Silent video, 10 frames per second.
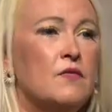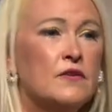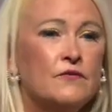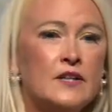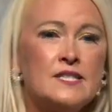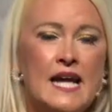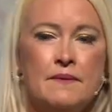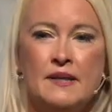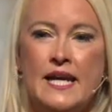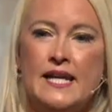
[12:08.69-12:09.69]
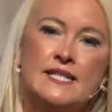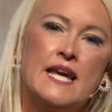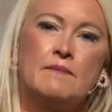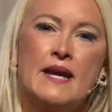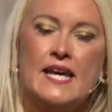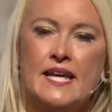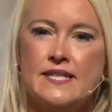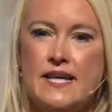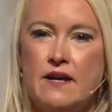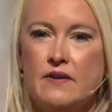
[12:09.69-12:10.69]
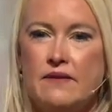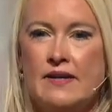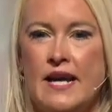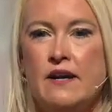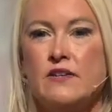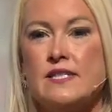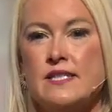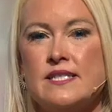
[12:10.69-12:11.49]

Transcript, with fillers: the first time that I could take my kids out of the house in